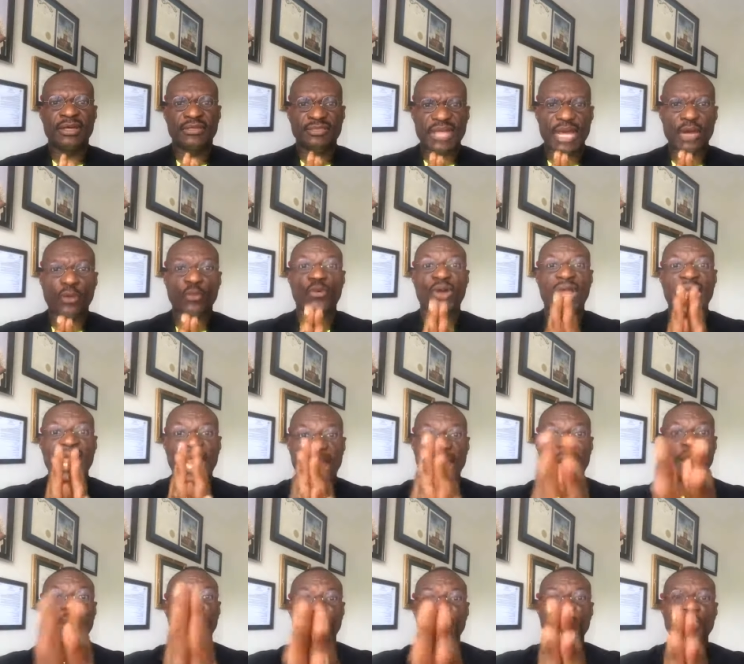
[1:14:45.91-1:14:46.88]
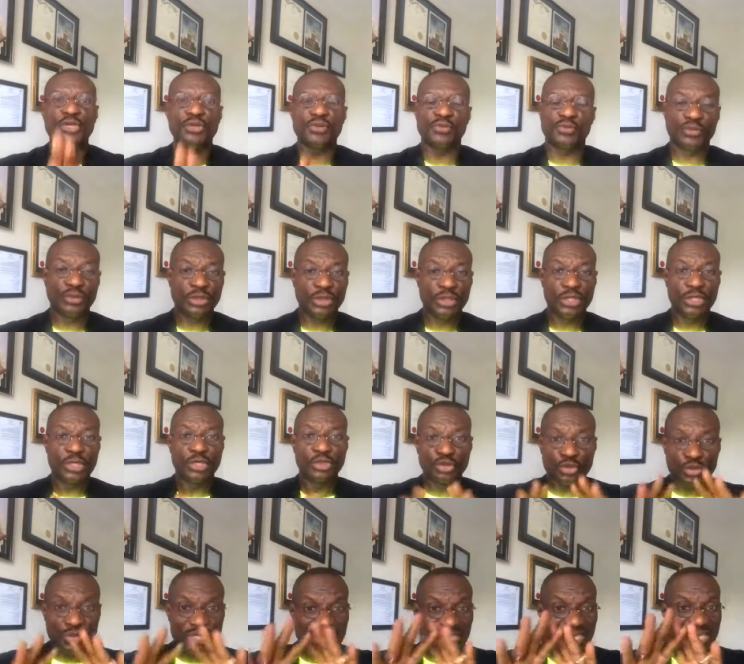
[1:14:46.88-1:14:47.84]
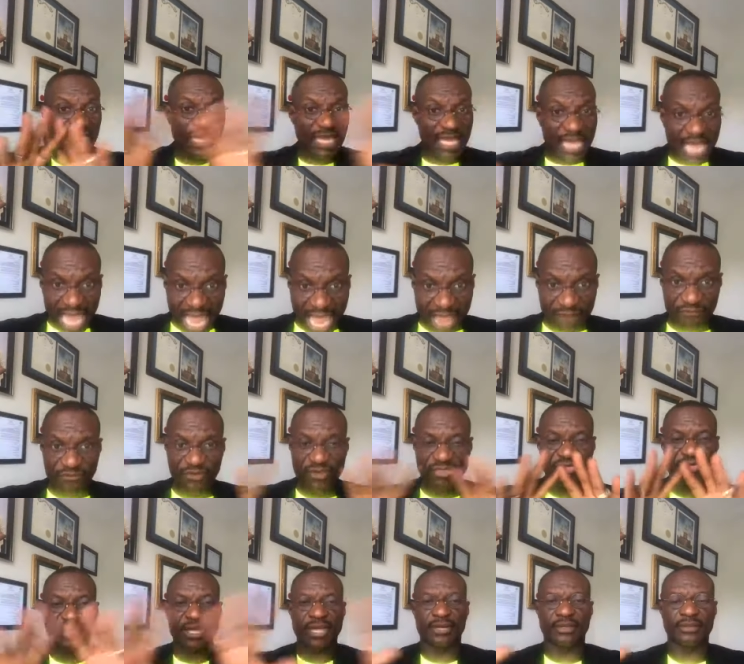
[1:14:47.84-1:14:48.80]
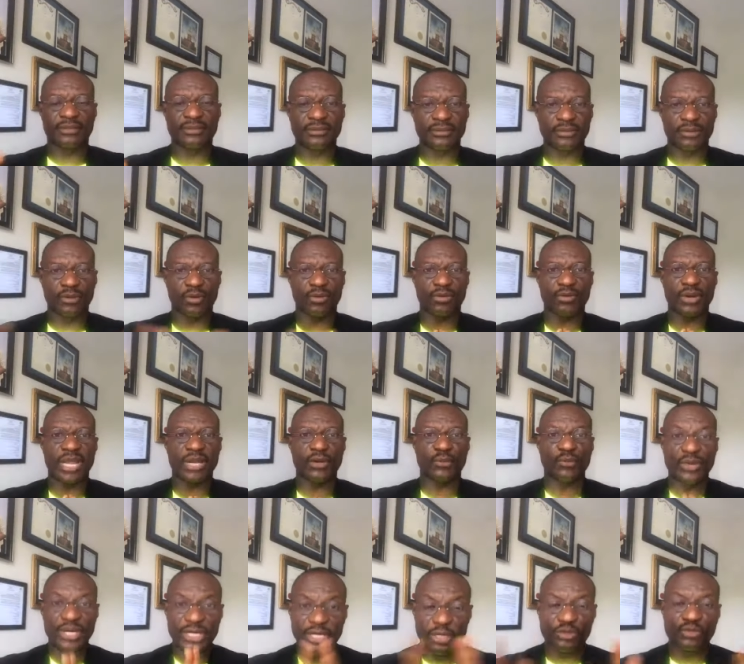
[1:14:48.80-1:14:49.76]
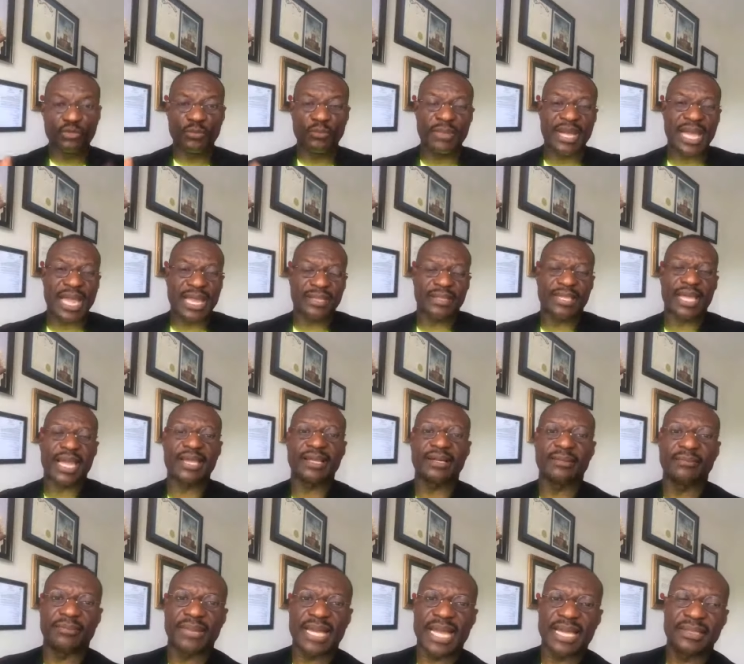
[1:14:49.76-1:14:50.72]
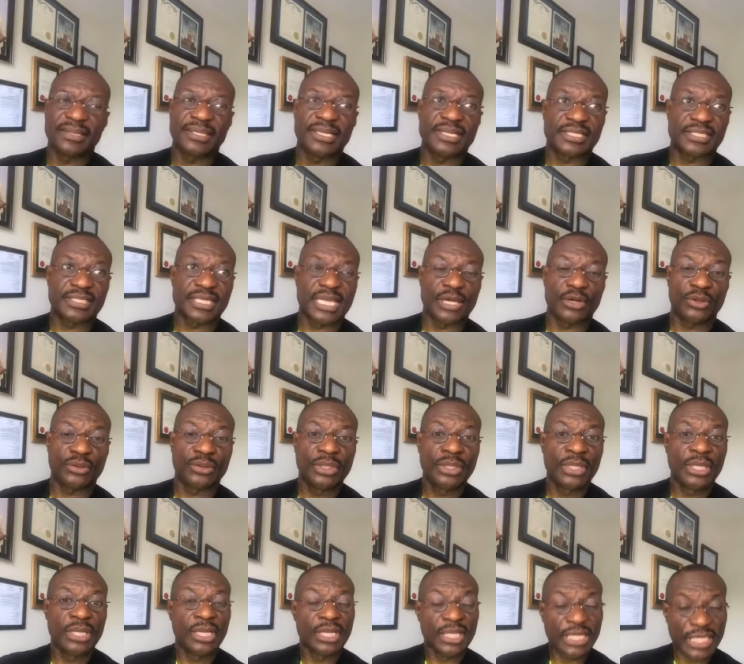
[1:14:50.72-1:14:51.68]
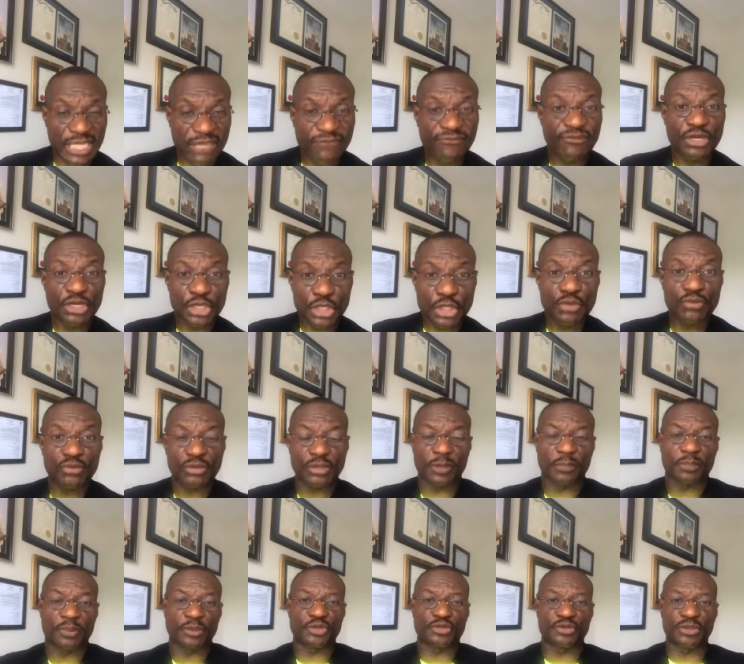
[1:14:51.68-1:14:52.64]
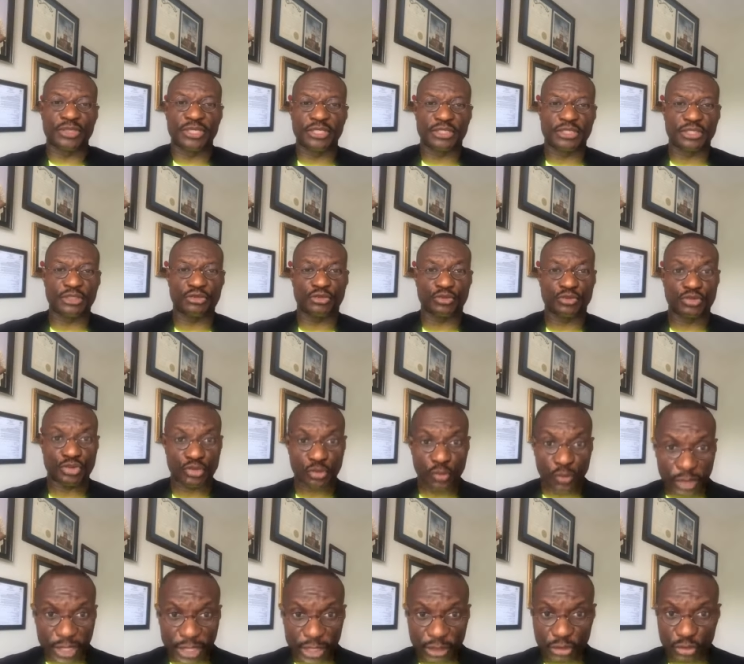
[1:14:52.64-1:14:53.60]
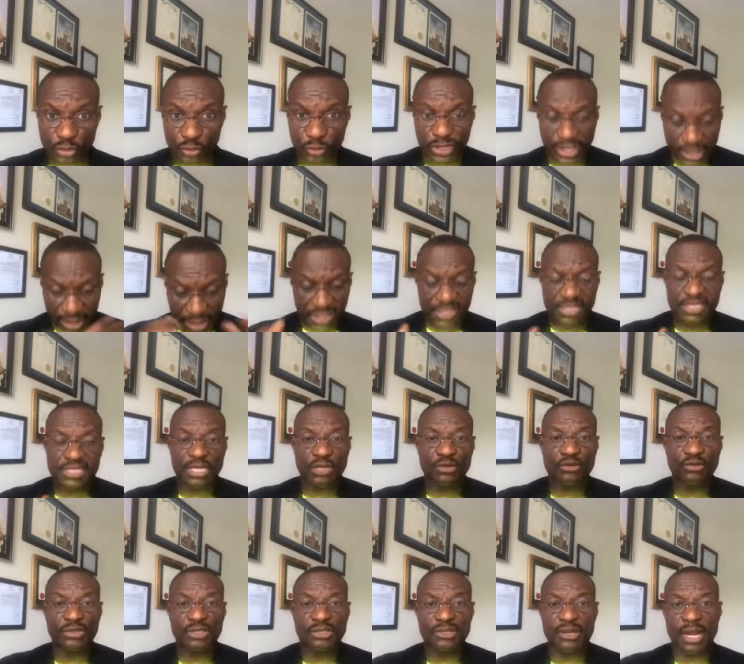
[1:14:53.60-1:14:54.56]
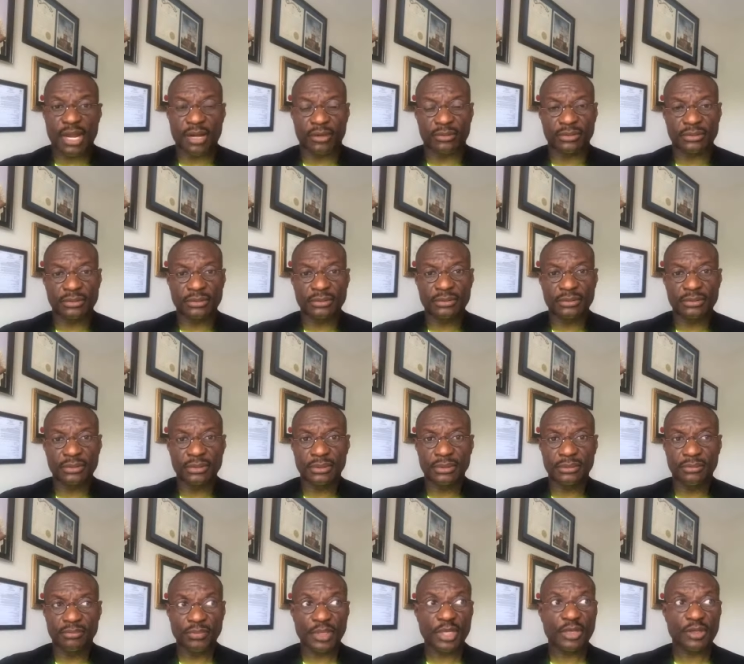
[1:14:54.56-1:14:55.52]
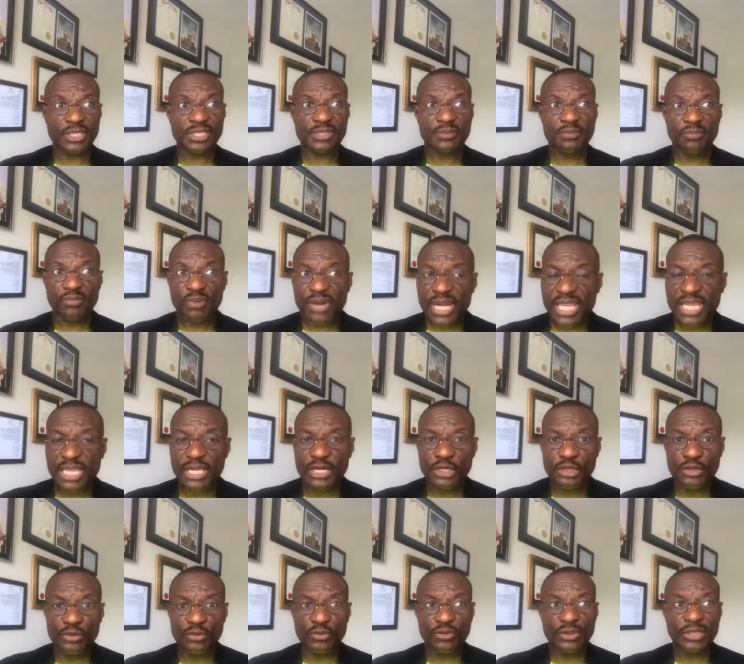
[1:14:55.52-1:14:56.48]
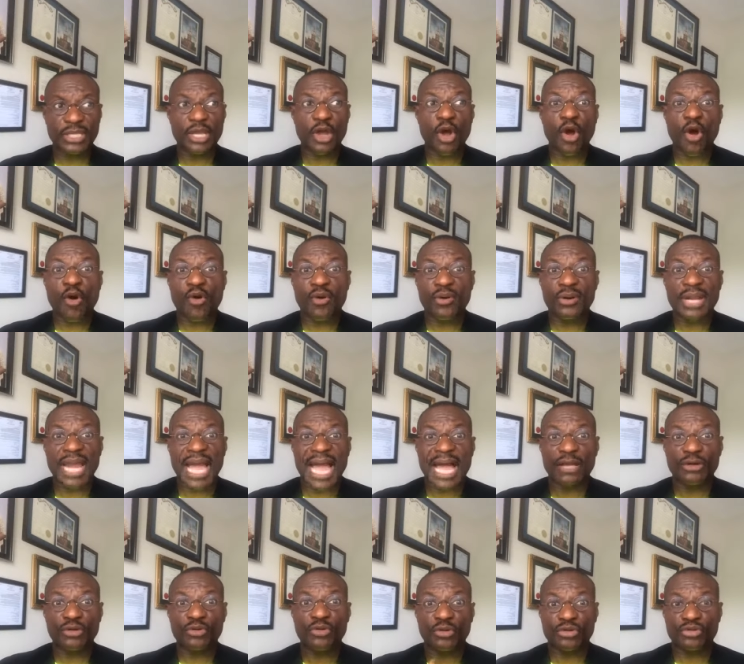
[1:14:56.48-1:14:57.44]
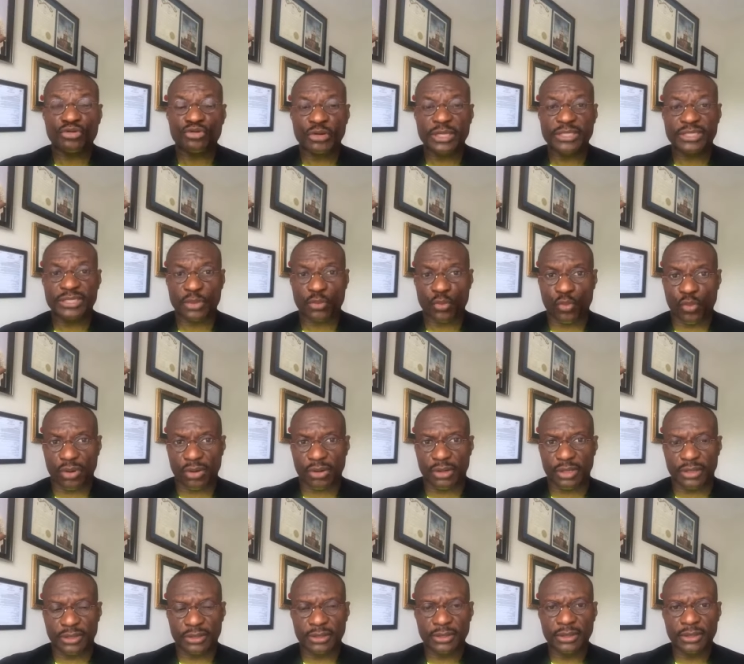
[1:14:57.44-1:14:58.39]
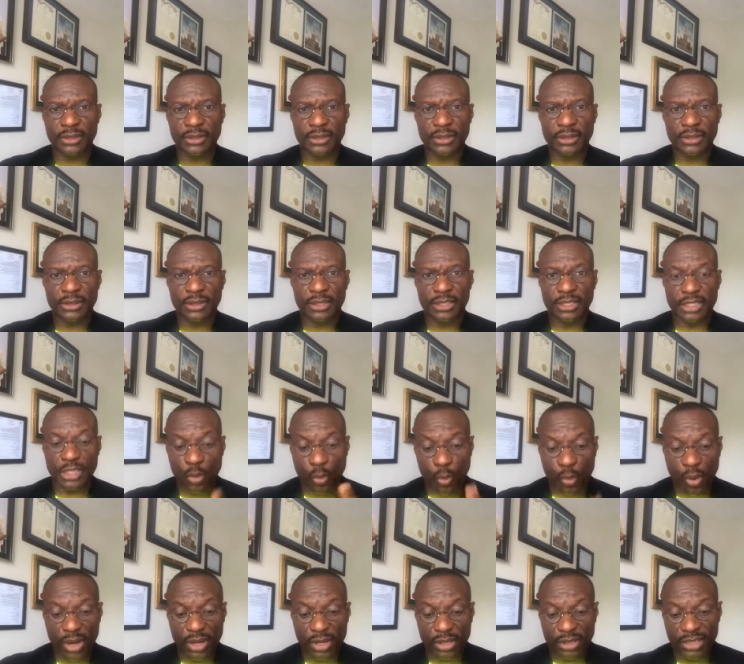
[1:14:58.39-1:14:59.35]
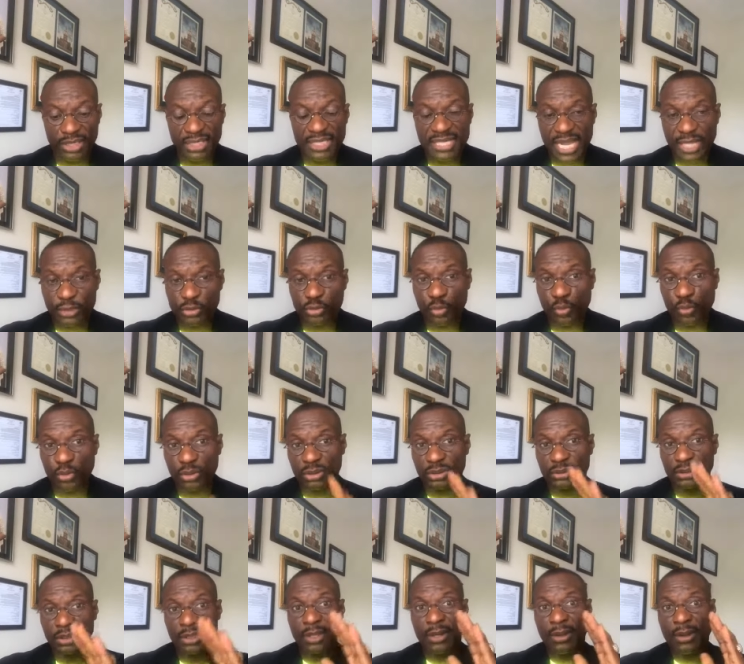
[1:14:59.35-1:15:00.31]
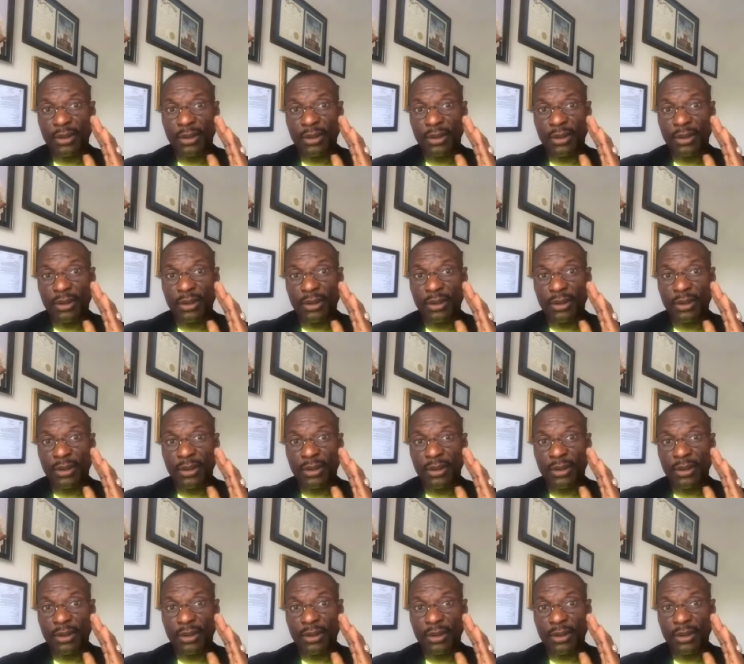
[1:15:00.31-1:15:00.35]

that will help you to see everything. All right. We need to buy that, buy this and giving you the opportunity to sow into it. This is a good ground because I'm bringing you the unadulterated word, the word that will